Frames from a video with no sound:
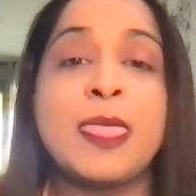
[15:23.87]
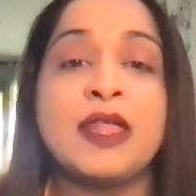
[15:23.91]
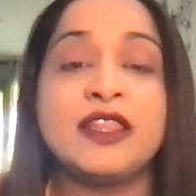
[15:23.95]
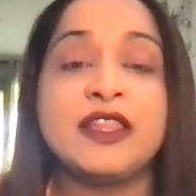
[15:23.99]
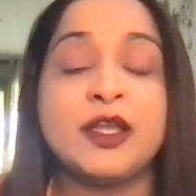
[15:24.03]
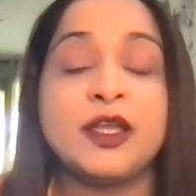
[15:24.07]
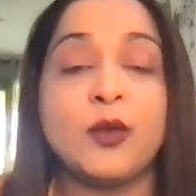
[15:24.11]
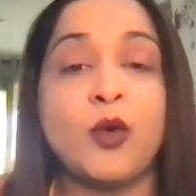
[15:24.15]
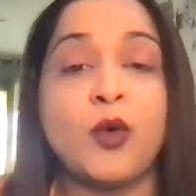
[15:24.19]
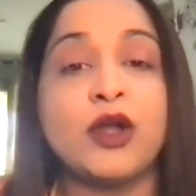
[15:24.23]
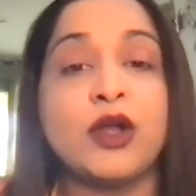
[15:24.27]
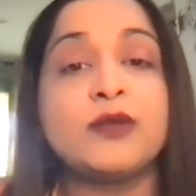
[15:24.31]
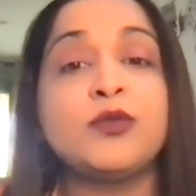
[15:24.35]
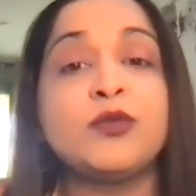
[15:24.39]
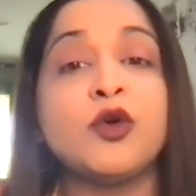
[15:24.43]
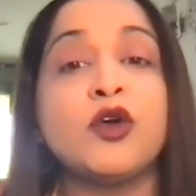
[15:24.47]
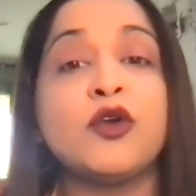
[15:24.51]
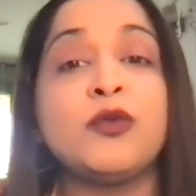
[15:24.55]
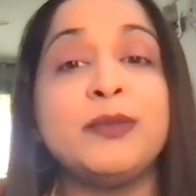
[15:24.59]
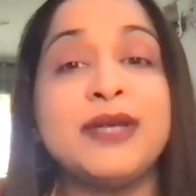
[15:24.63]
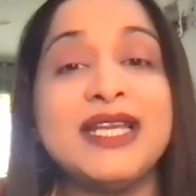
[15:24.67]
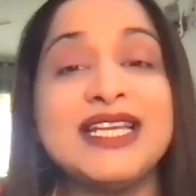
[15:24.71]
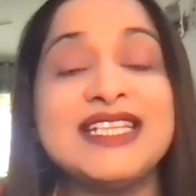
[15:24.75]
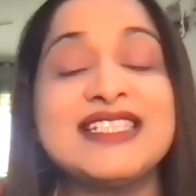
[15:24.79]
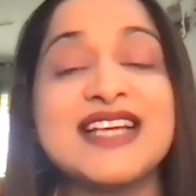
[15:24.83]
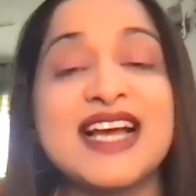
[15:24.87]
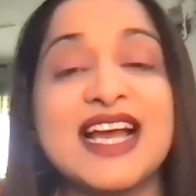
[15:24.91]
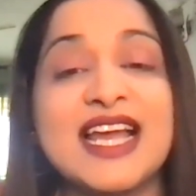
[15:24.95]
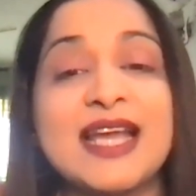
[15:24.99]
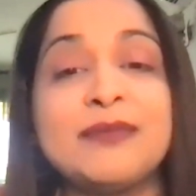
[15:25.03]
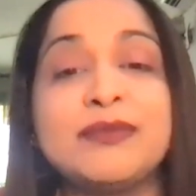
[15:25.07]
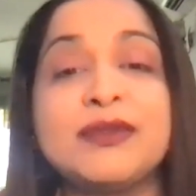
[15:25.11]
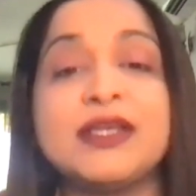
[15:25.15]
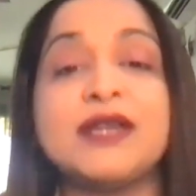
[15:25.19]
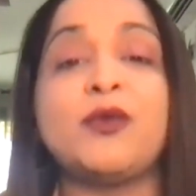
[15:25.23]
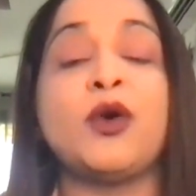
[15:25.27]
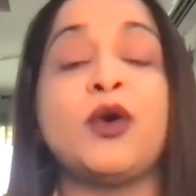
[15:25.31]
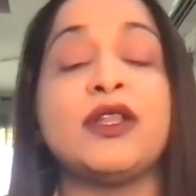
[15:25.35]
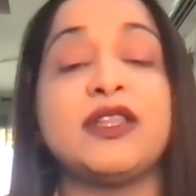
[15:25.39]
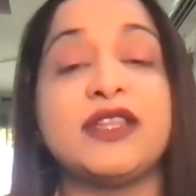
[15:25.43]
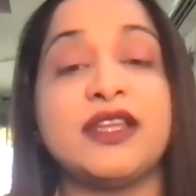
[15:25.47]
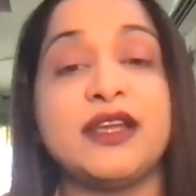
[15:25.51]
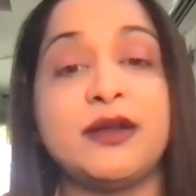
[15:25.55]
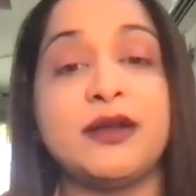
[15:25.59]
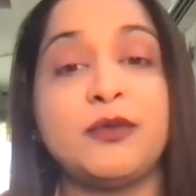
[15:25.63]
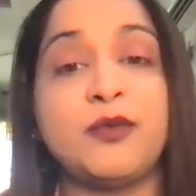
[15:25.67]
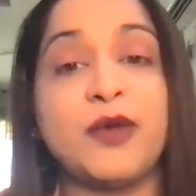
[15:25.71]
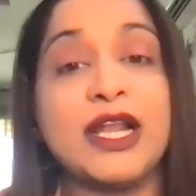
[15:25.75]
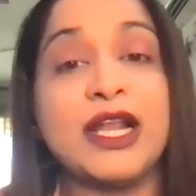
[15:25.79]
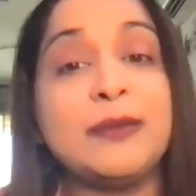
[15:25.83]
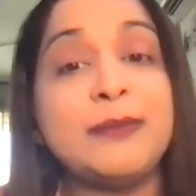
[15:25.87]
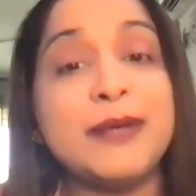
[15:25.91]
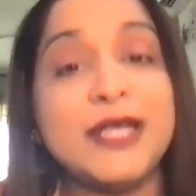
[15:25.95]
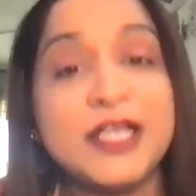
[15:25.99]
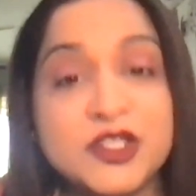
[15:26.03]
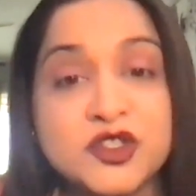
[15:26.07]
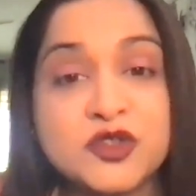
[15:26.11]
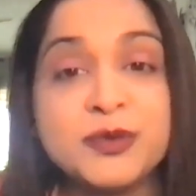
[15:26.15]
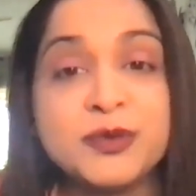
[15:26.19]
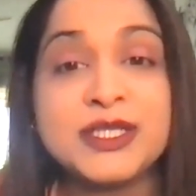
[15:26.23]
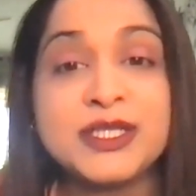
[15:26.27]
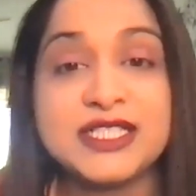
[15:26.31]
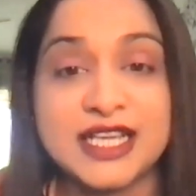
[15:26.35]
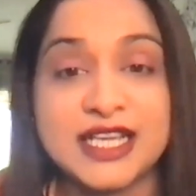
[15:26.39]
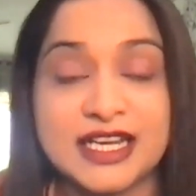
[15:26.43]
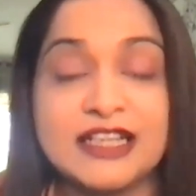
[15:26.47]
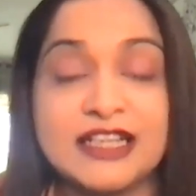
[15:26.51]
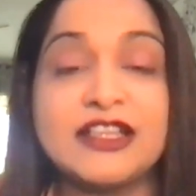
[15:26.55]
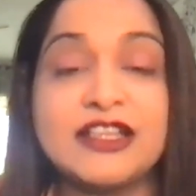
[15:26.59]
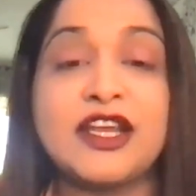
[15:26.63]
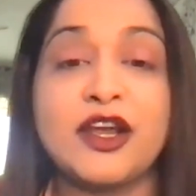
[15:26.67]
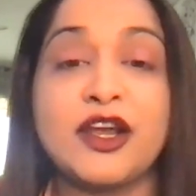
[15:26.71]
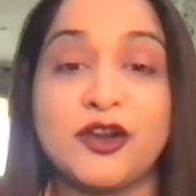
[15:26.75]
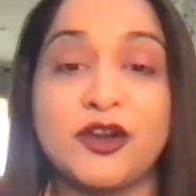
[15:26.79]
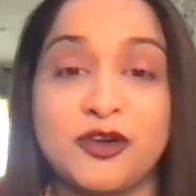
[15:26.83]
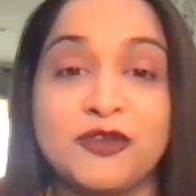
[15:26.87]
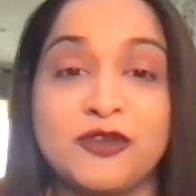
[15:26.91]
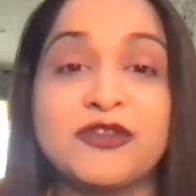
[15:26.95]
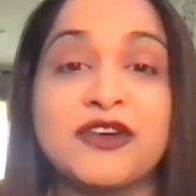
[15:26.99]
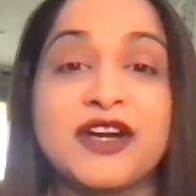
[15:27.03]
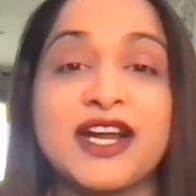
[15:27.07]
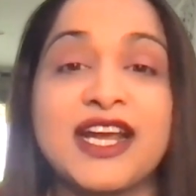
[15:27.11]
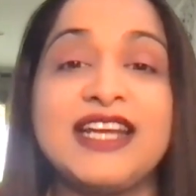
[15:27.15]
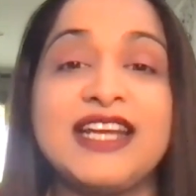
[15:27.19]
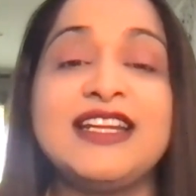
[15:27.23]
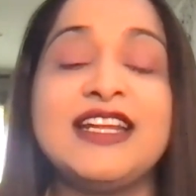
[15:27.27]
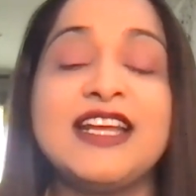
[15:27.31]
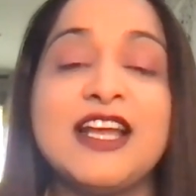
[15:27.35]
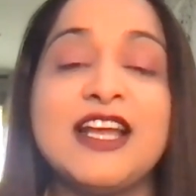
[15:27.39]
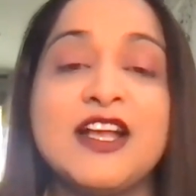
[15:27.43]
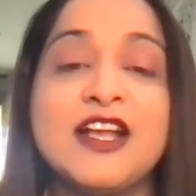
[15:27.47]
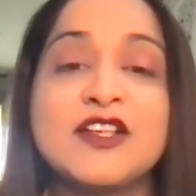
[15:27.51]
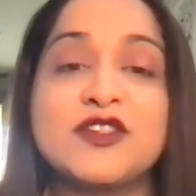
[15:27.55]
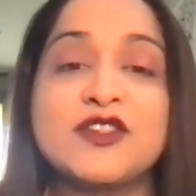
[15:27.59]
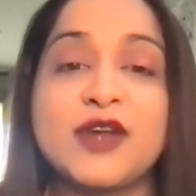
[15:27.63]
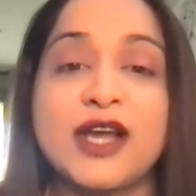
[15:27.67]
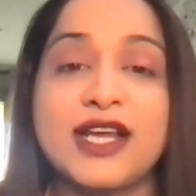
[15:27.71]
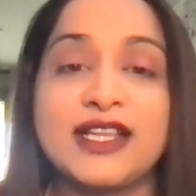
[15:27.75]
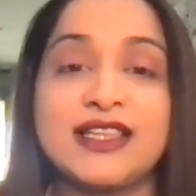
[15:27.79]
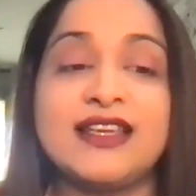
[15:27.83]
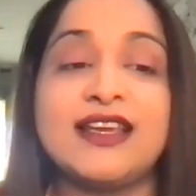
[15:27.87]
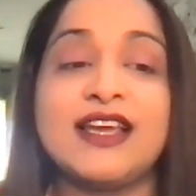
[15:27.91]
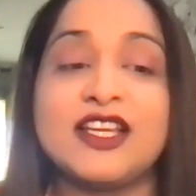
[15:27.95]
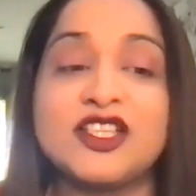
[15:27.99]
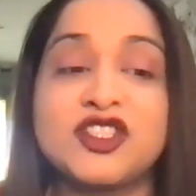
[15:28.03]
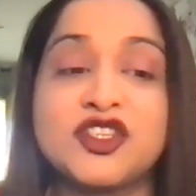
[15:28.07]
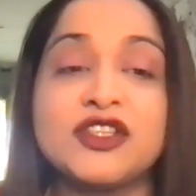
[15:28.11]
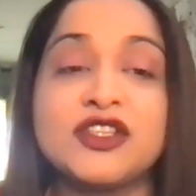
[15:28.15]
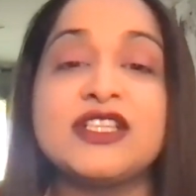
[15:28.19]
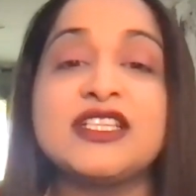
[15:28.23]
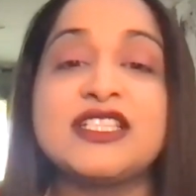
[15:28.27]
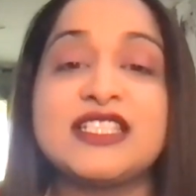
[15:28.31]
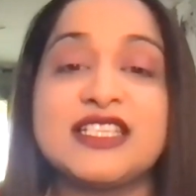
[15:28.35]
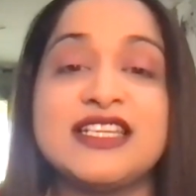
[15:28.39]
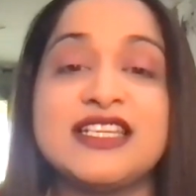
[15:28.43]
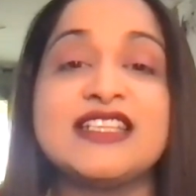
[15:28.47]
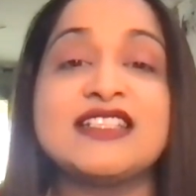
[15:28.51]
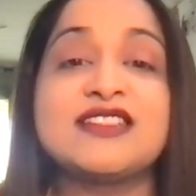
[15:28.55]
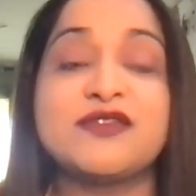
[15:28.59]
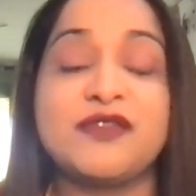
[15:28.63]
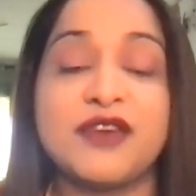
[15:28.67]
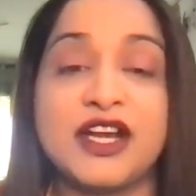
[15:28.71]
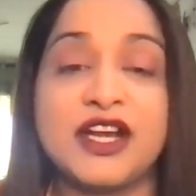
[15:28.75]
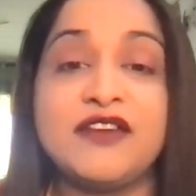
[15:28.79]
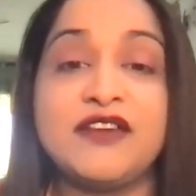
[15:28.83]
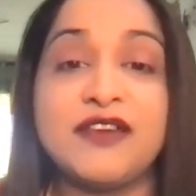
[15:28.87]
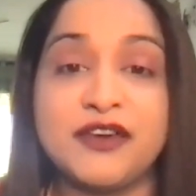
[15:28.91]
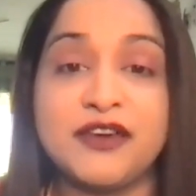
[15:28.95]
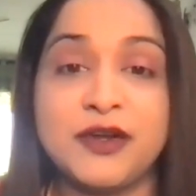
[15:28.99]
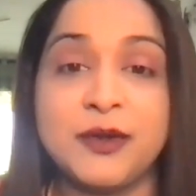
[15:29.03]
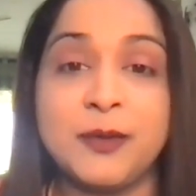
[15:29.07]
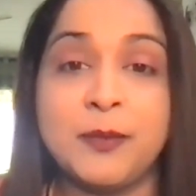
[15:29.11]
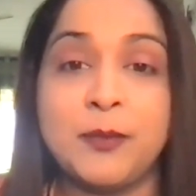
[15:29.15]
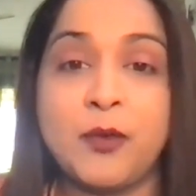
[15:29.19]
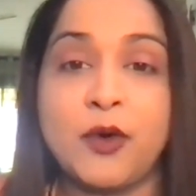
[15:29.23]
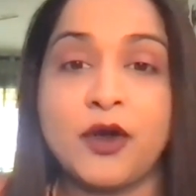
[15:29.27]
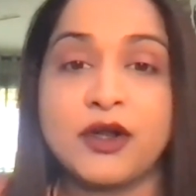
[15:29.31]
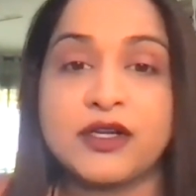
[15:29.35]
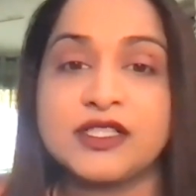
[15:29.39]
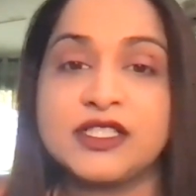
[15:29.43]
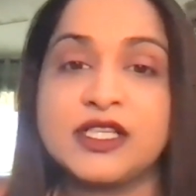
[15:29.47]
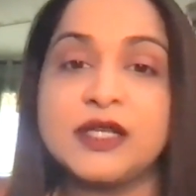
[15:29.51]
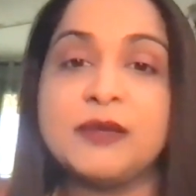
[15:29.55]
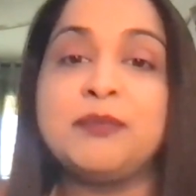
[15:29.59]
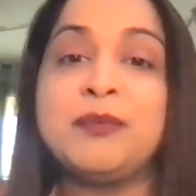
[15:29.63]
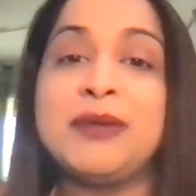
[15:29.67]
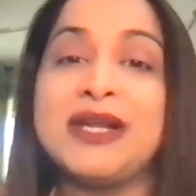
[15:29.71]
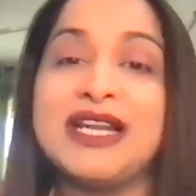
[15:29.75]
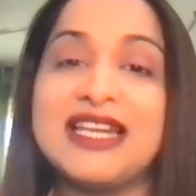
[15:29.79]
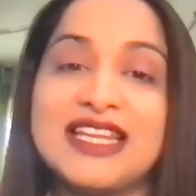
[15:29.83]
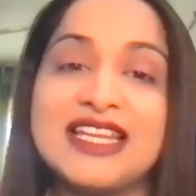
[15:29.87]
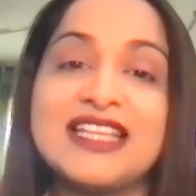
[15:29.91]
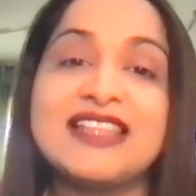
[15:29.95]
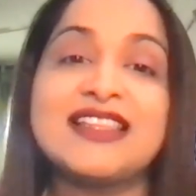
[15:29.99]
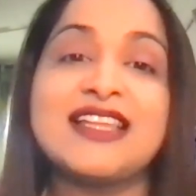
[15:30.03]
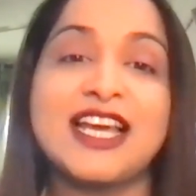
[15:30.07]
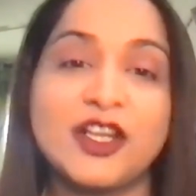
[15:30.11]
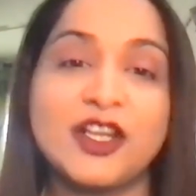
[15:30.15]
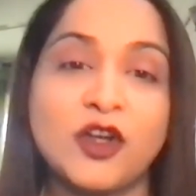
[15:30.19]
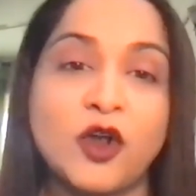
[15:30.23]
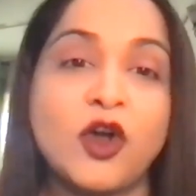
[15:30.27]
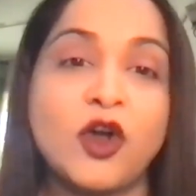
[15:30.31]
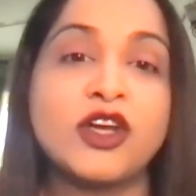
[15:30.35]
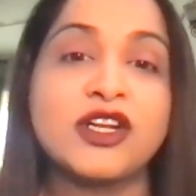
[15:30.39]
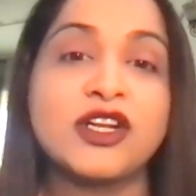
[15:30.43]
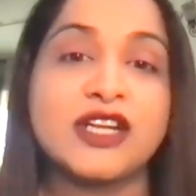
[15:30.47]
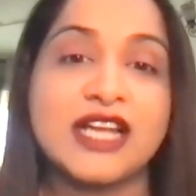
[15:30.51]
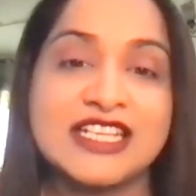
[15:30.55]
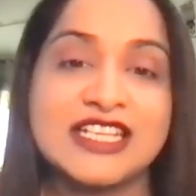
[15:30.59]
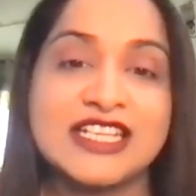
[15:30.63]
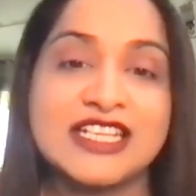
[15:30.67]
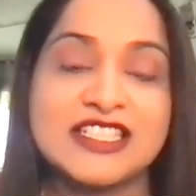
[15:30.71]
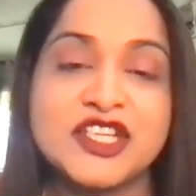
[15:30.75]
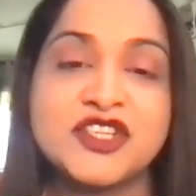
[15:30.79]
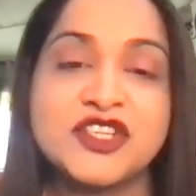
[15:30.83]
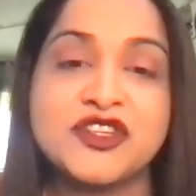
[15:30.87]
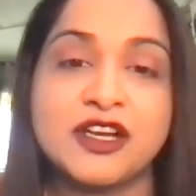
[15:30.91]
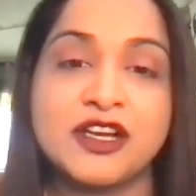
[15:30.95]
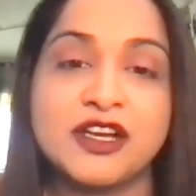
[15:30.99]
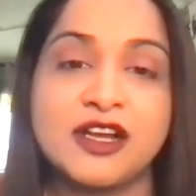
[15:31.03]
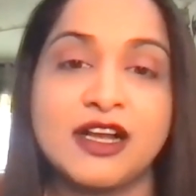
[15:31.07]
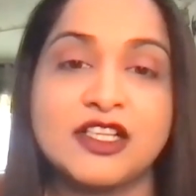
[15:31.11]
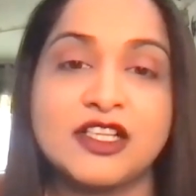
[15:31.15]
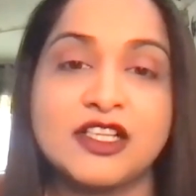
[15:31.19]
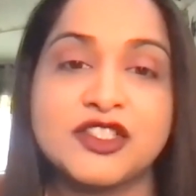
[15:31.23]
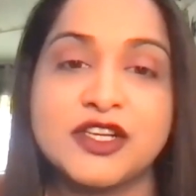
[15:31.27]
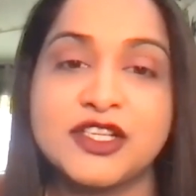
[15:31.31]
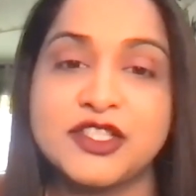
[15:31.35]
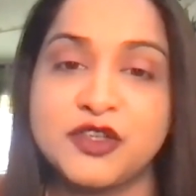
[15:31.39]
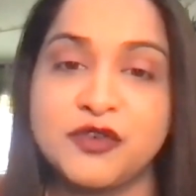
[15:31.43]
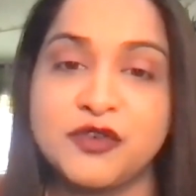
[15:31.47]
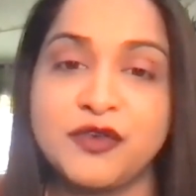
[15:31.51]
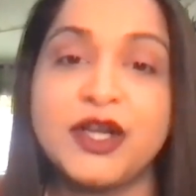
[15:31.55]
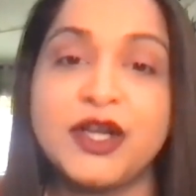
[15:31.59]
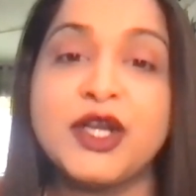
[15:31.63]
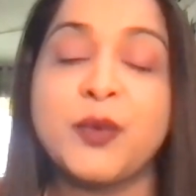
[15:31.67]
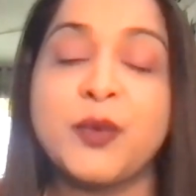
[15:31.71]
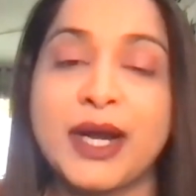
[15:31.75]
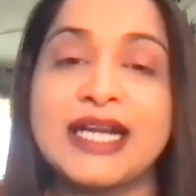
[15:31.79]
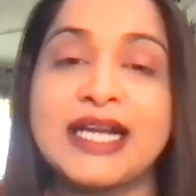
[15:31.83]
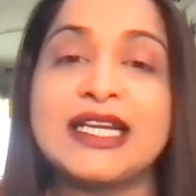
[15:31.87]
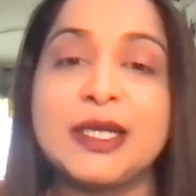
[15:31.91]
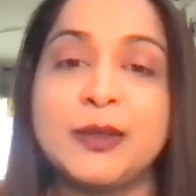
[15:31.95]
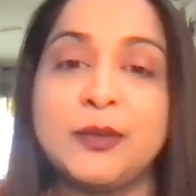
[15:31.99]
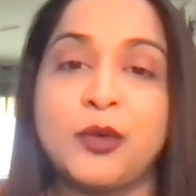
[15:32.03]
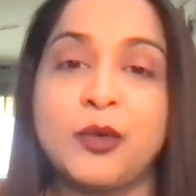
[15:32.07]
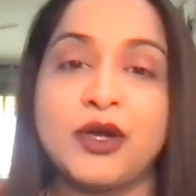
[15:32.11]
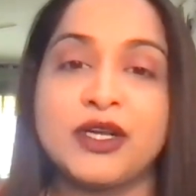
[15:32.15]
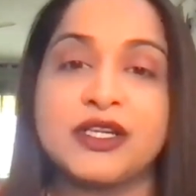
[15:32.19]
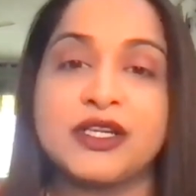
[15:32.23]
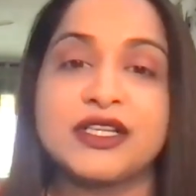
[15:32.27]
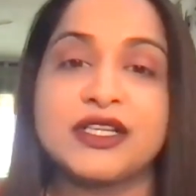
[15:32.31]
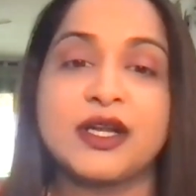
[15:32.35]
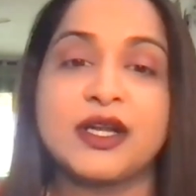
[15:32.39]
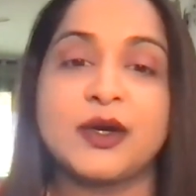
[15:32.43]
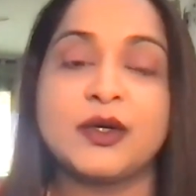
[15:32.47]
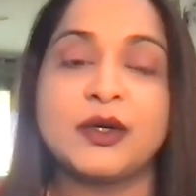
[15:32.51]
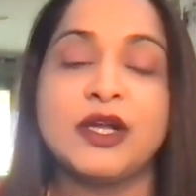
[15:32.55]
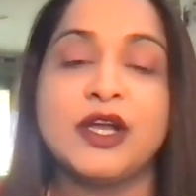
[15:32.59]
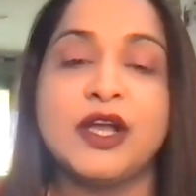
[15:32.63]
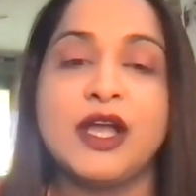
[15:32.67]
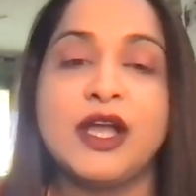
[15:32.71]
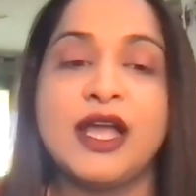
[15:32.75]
They want more me time. They want their well-being to be taken care of, right? So I think agility is very, very important in building that organizational culture, as you very rightly pointed out.